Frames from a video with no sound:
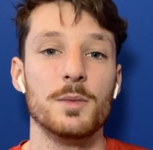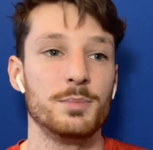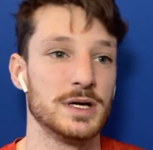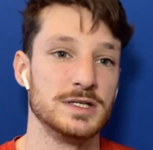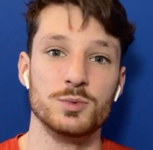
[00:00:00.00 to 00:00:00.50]

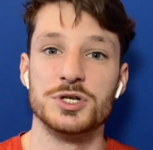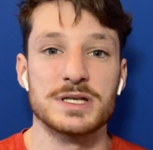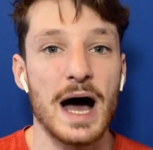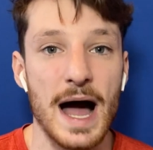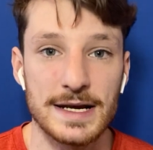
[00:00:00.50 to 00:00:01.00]
because he would just
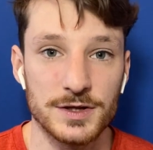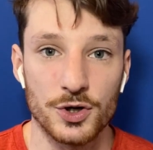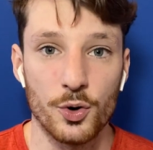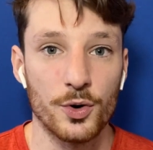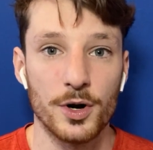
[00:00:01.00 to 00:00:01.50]
hide in the
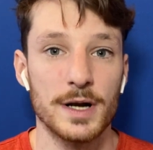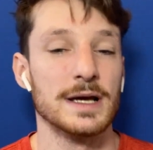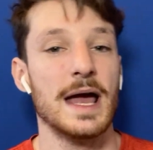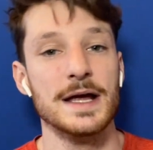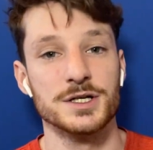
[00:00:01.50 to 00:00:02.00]
corner and
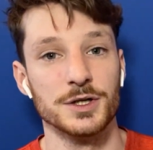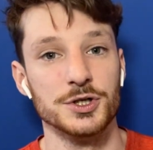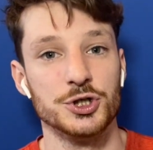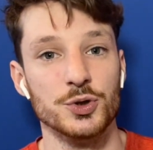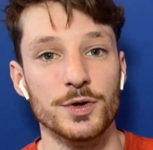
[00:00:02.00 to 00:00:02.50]
occasionally
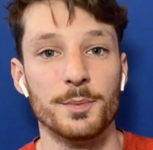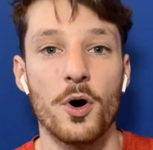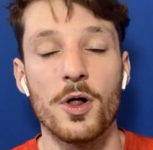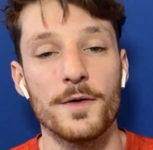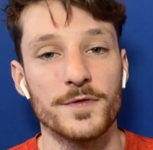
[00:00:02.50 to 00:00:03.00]
shoot the
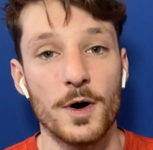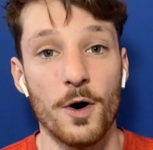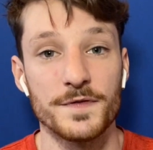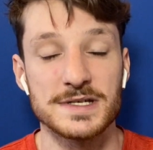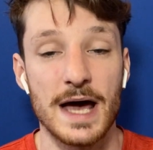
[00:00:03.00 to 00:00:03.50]
ball
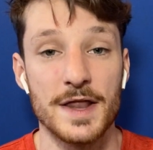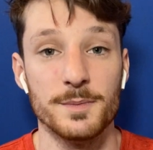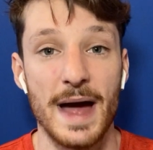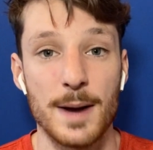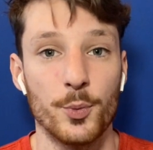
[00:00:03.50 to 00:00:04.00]
off the side of the
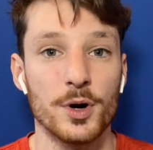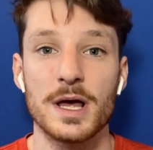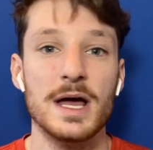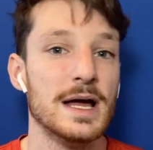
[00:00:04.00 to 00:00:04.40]
backboard.